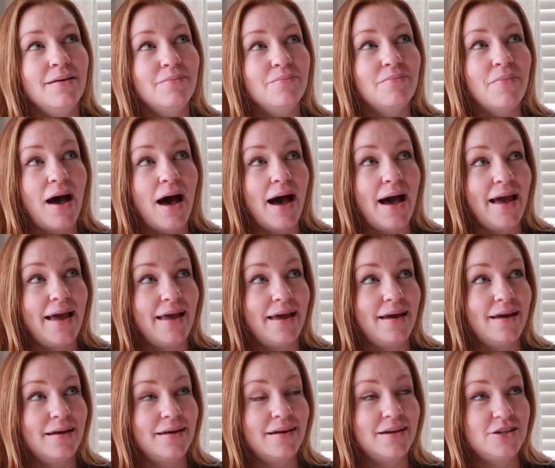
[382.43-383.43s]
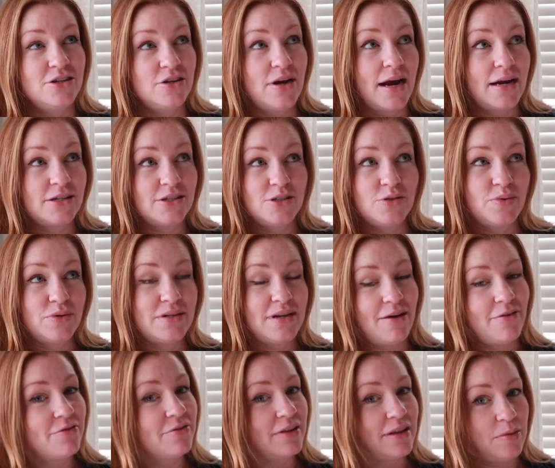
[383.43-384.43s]
my contractions were
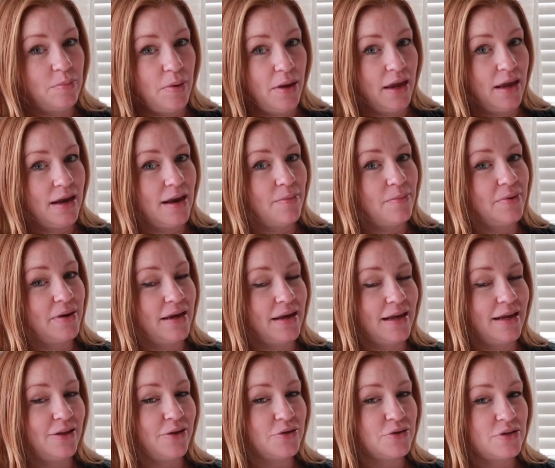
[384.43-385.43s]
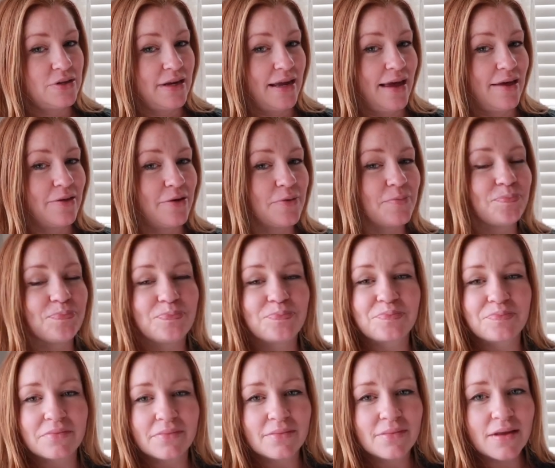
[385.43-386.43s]
definitely picking up and getting closer together.
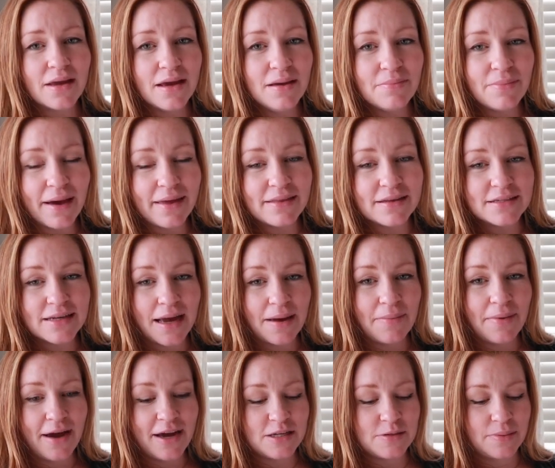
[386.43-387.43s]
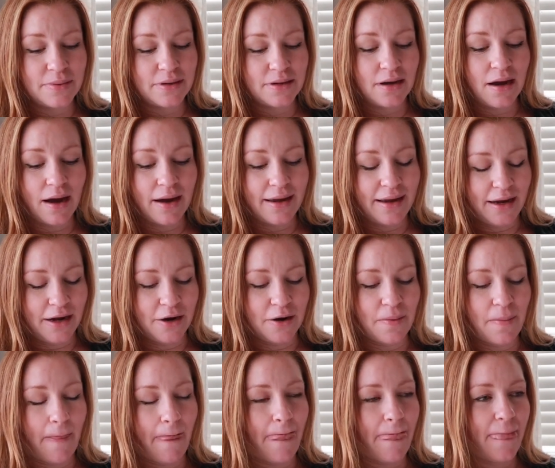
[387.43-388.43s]
And by the time my husband got here
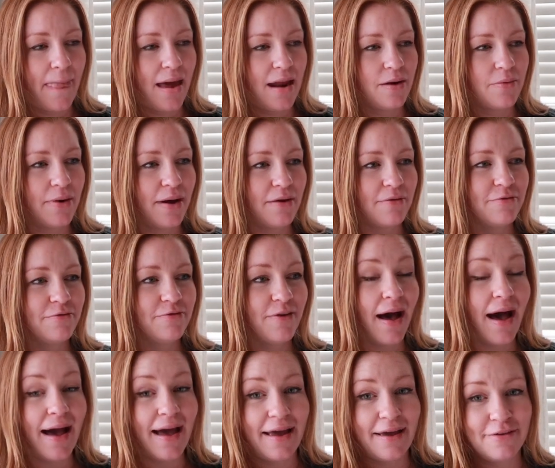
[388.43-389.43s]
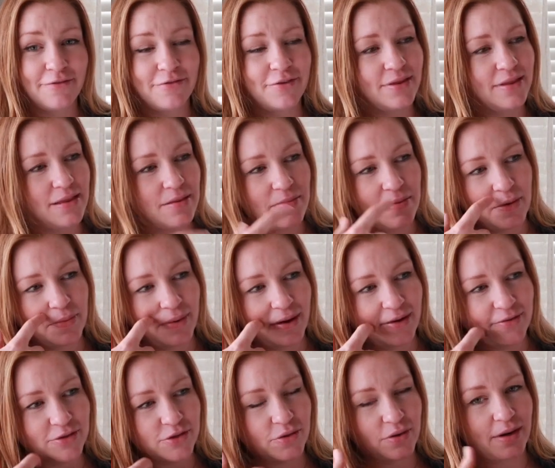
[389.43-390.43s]
at around 5 and the
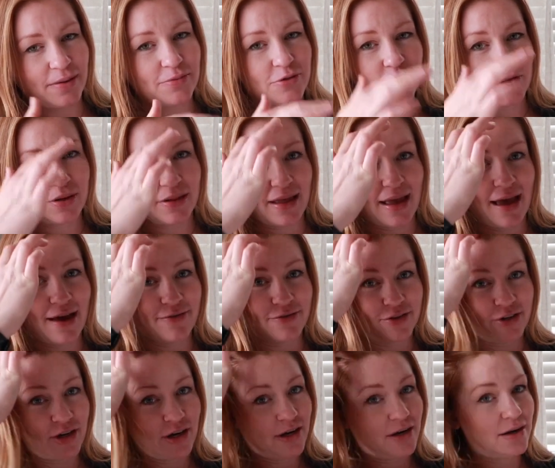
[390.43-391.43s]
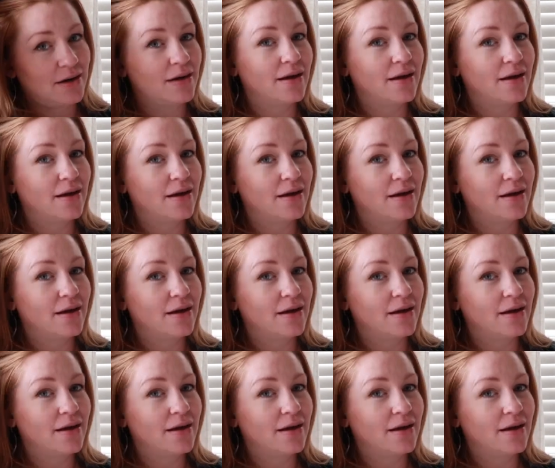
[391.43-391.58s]
midwife showed up shortly after,